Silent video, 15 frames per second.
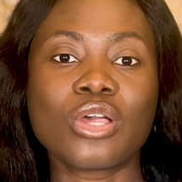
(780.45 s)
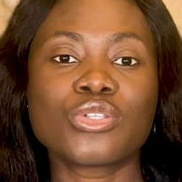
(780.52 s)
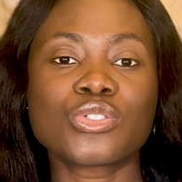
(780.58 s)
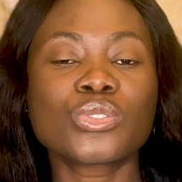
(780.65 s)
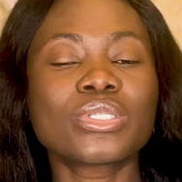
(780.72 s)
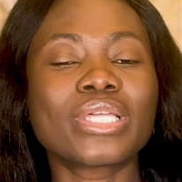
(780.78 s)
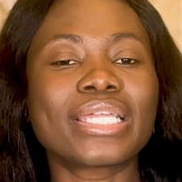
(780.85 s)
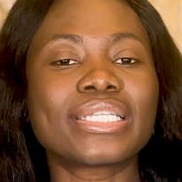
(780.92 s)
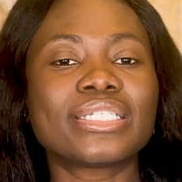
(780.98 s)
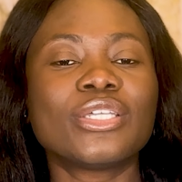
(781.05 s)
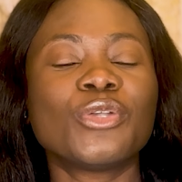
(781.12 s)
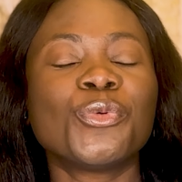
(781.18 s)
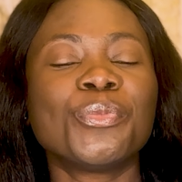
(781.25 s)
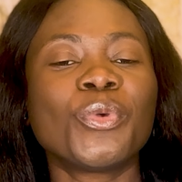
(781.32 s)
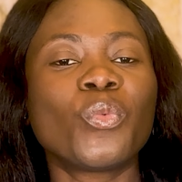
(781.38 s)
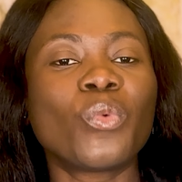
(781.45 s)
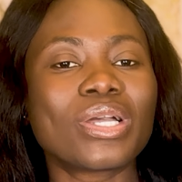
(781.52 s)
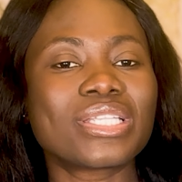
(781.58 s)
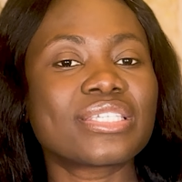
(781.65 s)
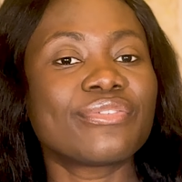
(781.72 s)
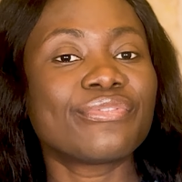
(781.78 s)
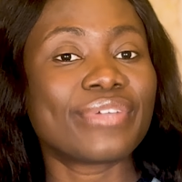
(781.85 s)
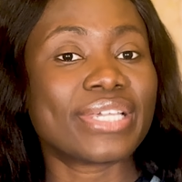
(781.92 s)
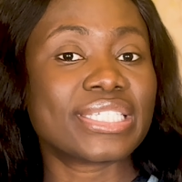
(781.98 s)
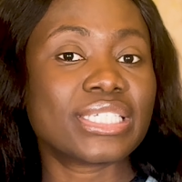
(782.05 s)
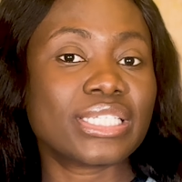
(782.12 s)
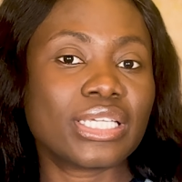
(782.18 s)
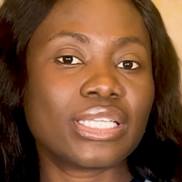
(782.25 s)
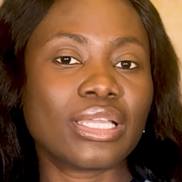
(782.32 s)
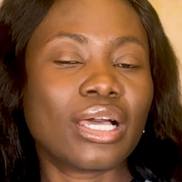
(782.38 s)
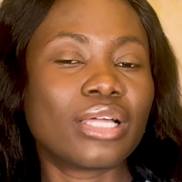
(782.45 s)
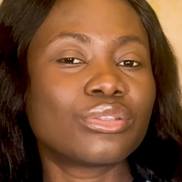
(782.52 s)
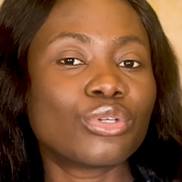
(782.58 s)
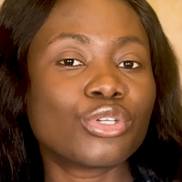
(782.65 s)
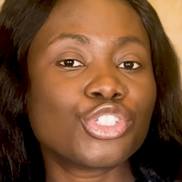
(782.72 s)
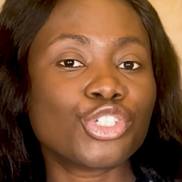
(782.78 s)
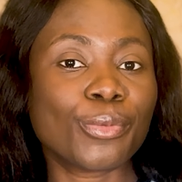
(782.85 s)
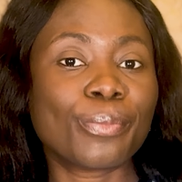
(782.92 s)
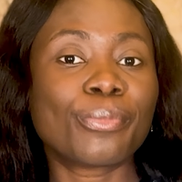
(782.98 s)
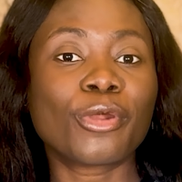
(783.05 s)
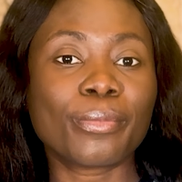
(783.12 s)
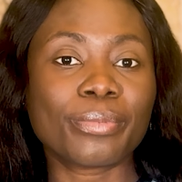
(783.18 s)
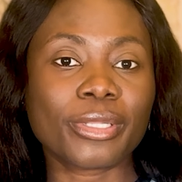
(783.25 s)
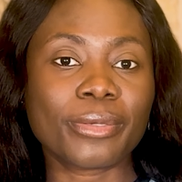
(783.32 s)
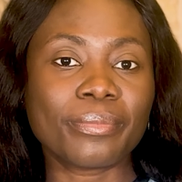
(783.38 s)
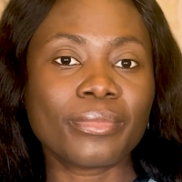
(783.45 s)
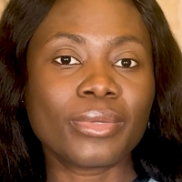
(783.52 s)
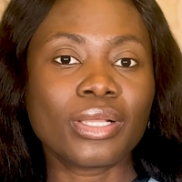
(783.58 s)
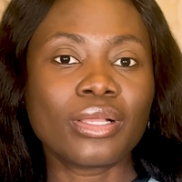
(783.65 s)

so that it will be worth investing in and not your problem.